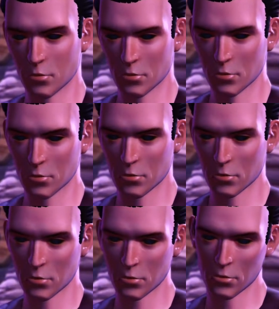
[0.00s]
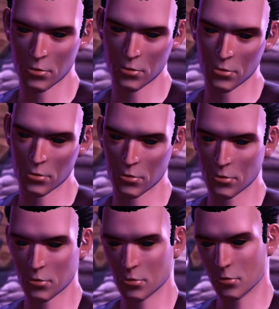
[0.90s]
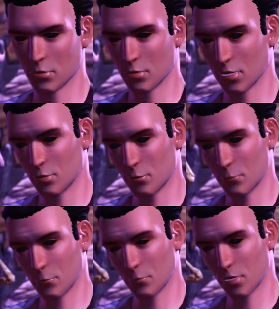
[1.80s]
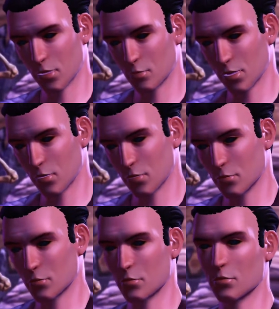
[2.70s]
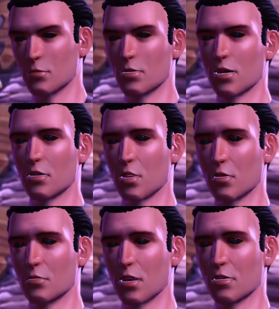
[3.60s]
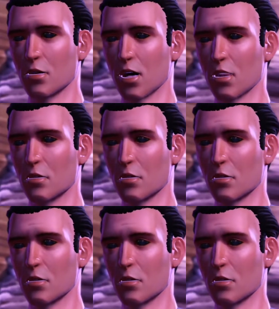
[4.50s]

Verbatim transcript: fight. But the rest of the story up to that point is good. It's pretty good. That's a pretty good little section. You go through with